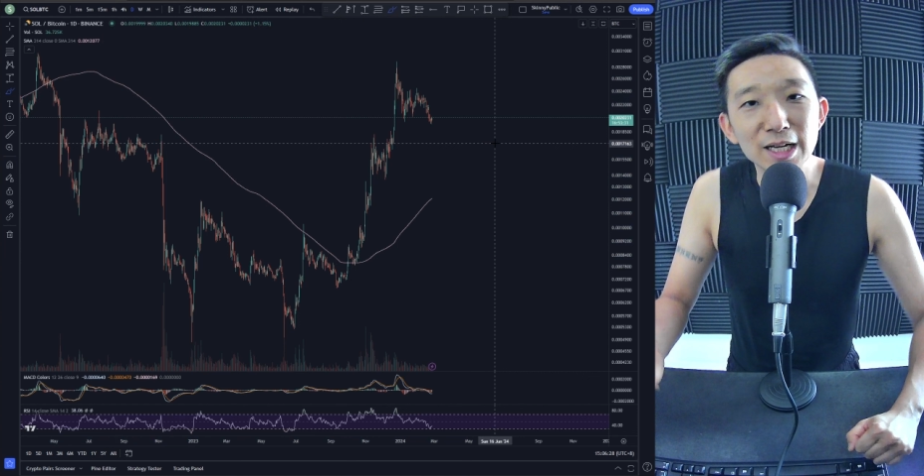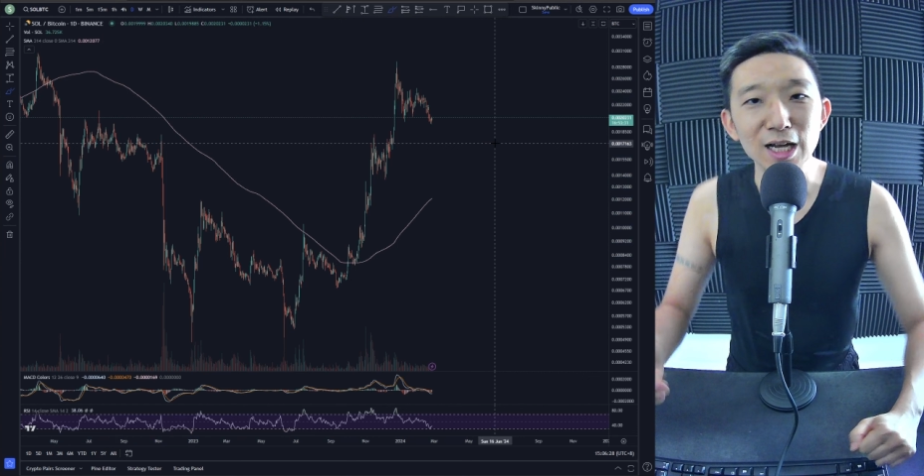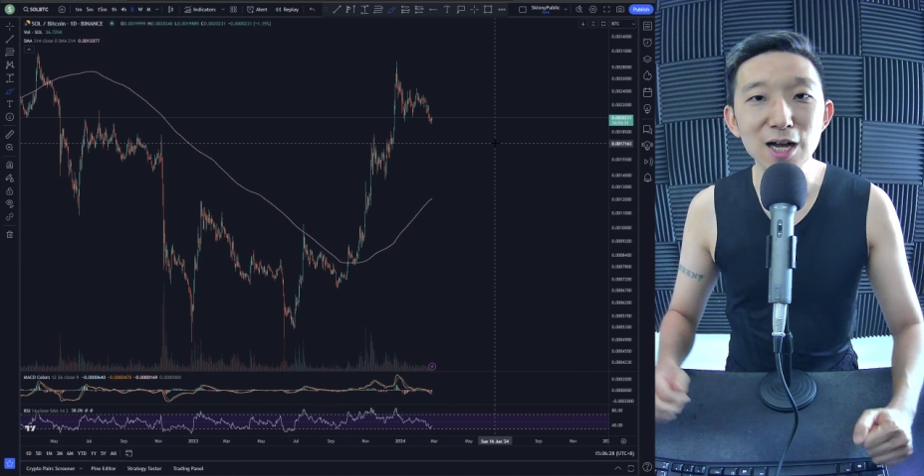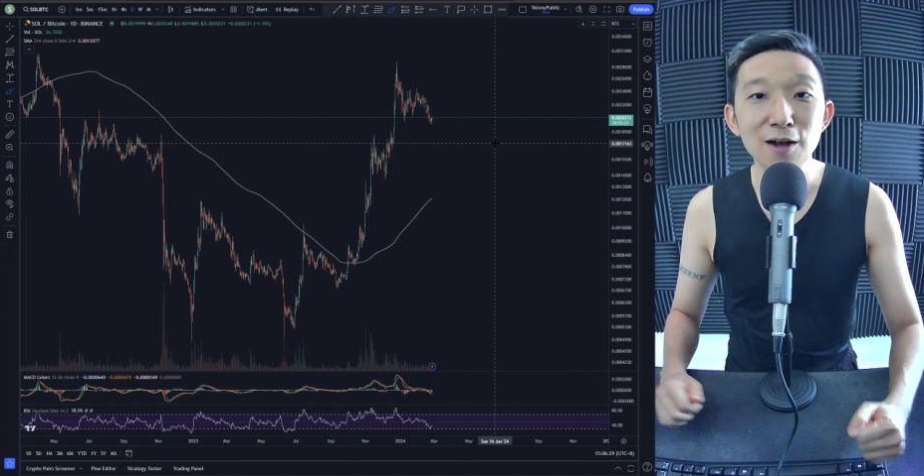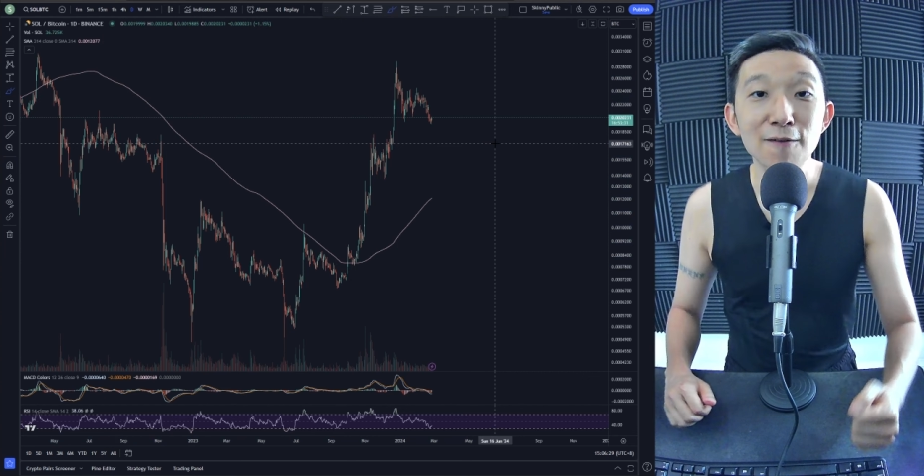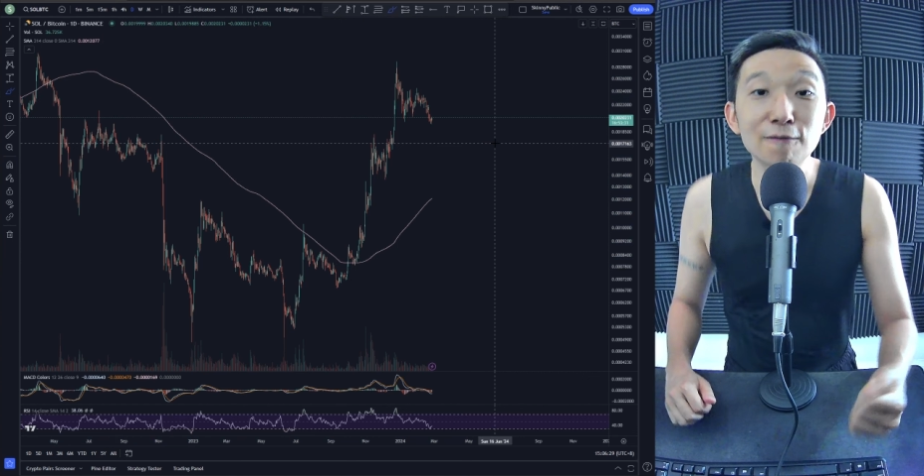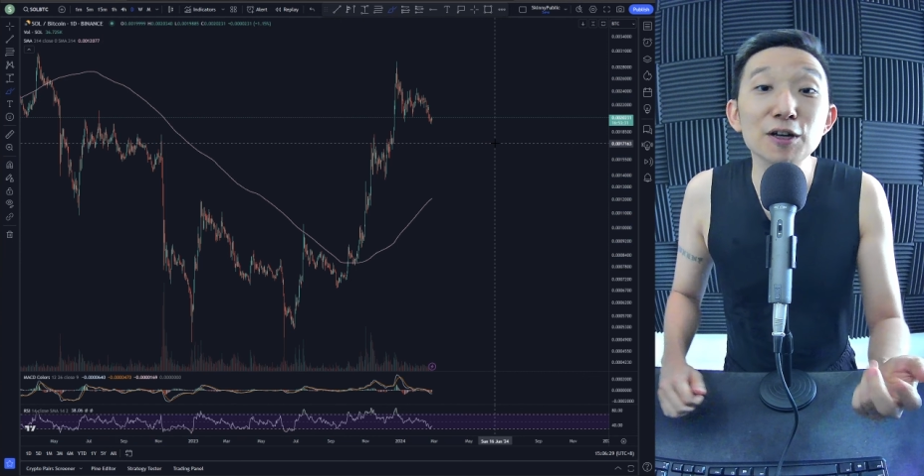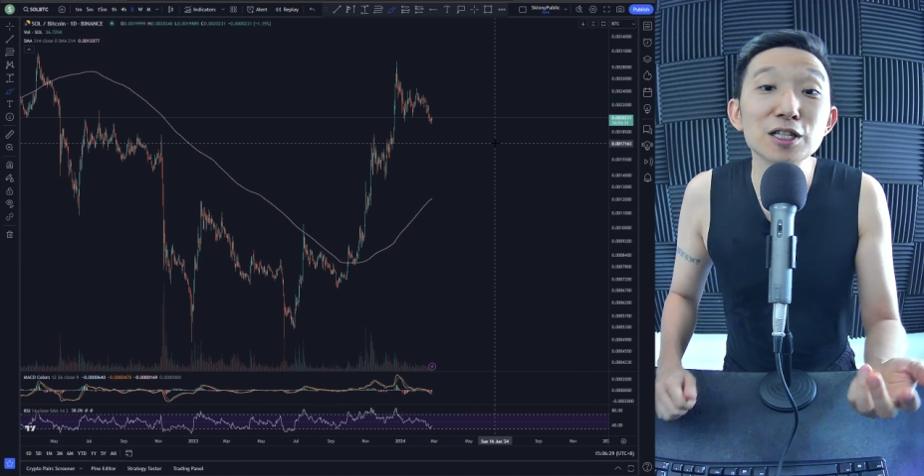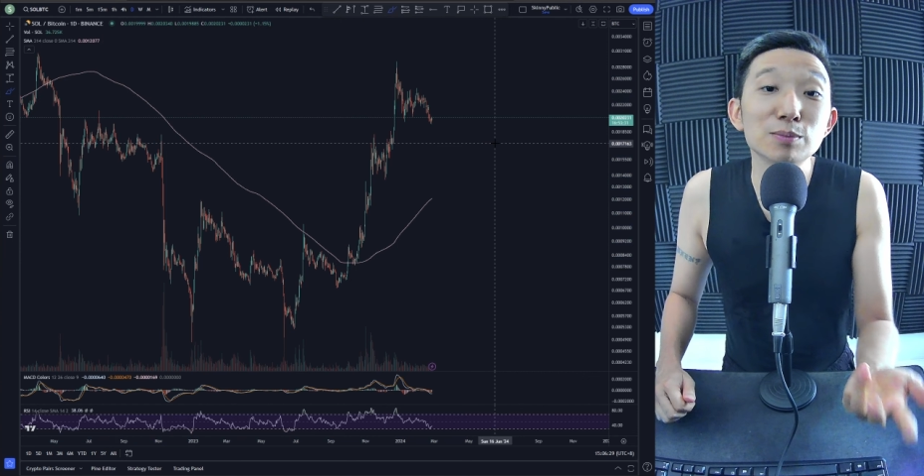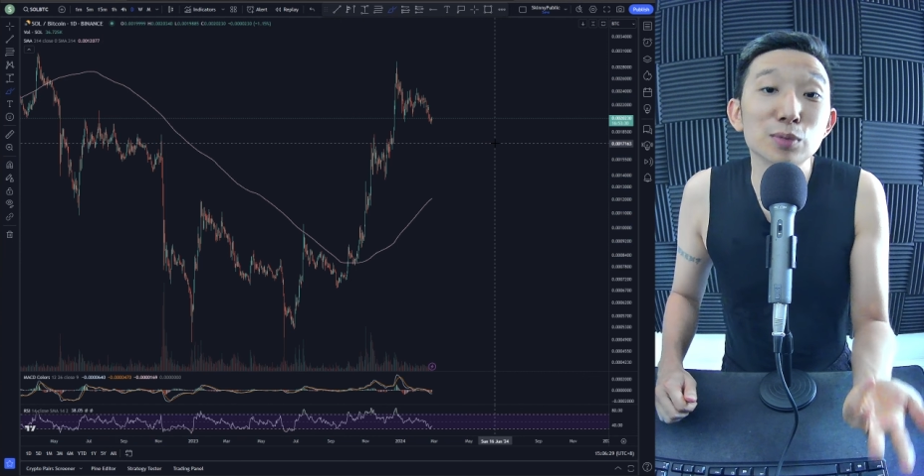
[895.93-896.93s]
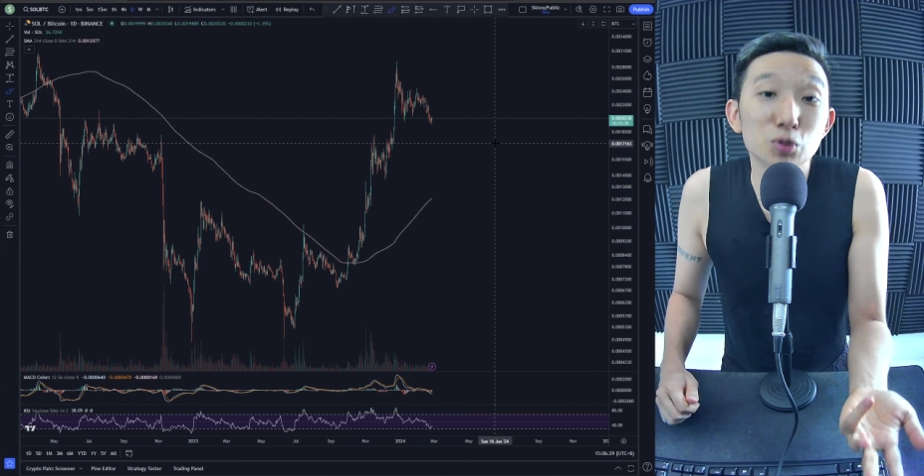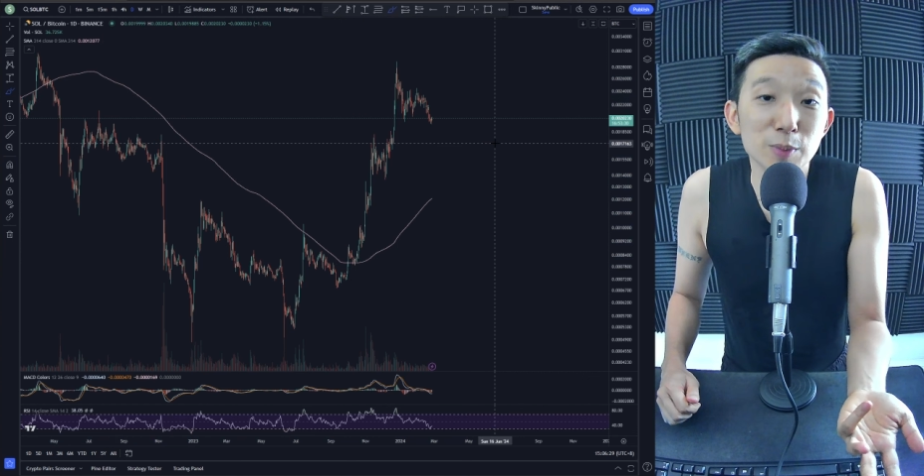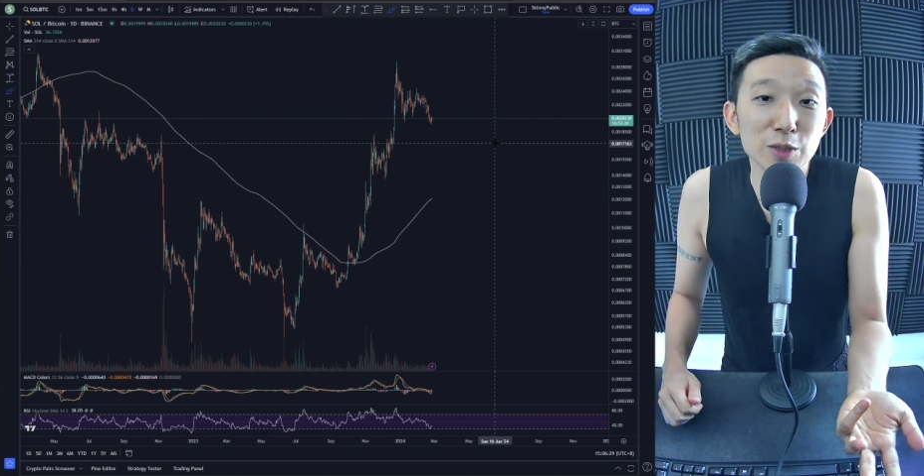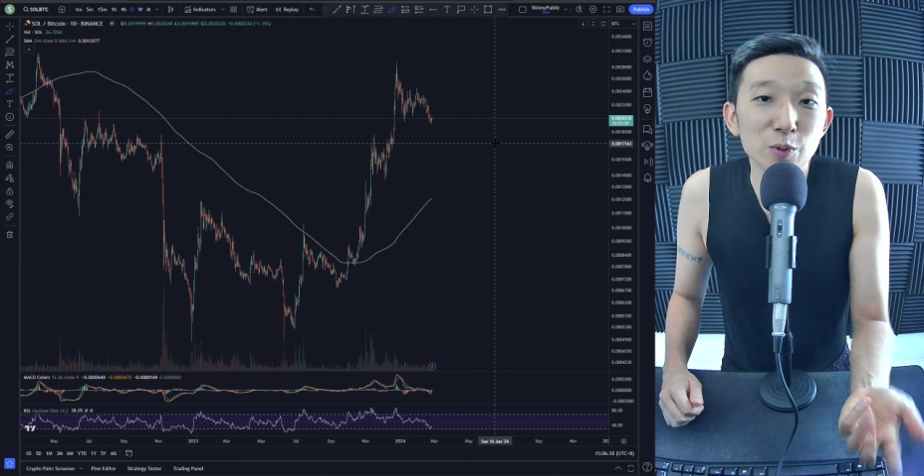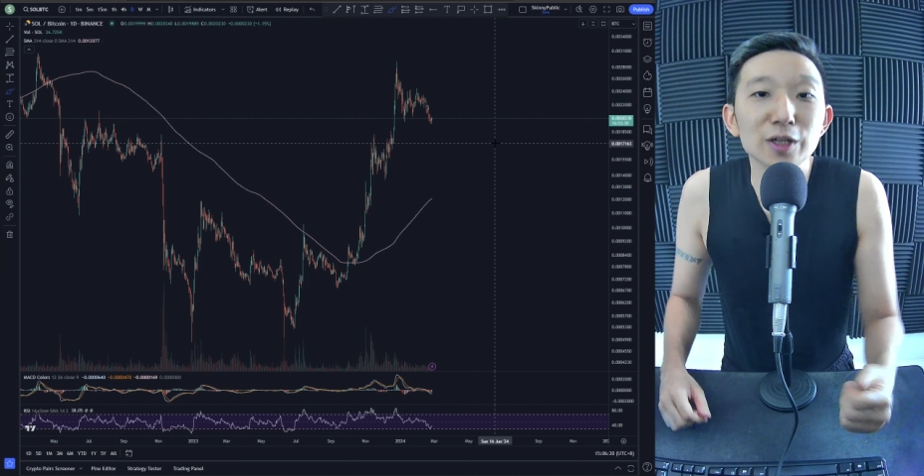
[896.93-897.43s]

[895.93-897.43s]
and they are first bloomers.